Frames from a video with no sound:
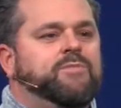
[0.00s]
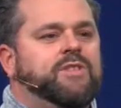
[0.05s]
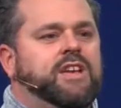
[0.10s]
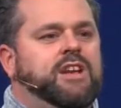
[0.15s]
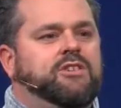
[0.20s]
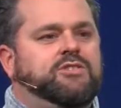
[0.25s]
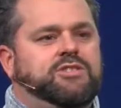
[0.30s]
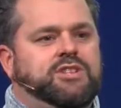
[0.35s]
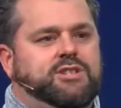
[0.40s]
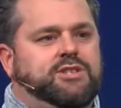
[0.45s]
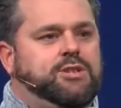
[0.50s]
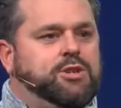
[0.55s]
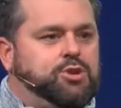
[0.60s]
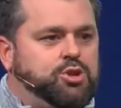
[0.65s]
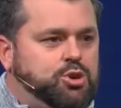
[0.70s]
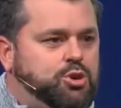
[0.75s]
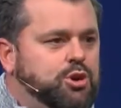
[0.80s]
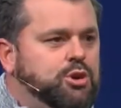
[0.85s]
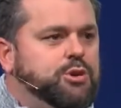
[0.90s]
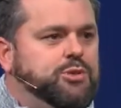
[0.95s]
here's just a
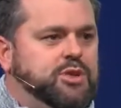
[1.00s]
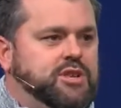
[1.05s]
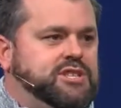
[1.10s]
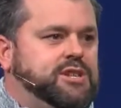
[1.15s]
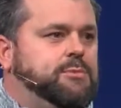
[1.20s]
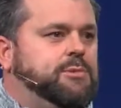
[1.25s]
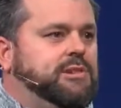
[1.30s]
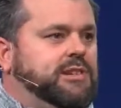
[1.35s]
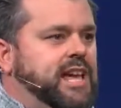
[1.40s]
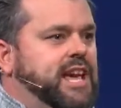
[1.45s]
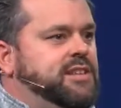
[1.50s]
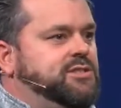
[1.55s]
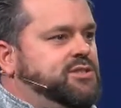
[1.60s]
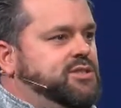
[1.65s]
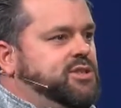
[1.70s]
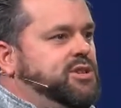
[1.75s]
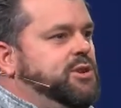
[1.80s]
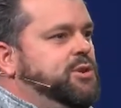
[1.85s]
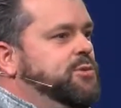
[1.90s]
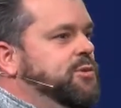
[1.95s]
truth as it
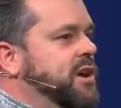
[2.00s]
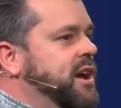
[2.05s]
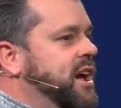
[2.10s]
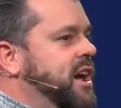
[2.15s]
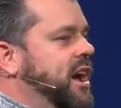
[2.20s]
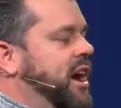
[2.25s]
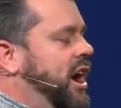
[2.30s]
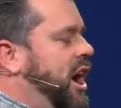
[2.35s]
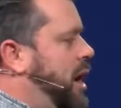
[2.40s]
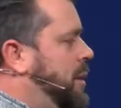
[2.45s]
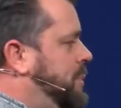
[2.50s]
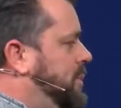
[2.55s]
relates to our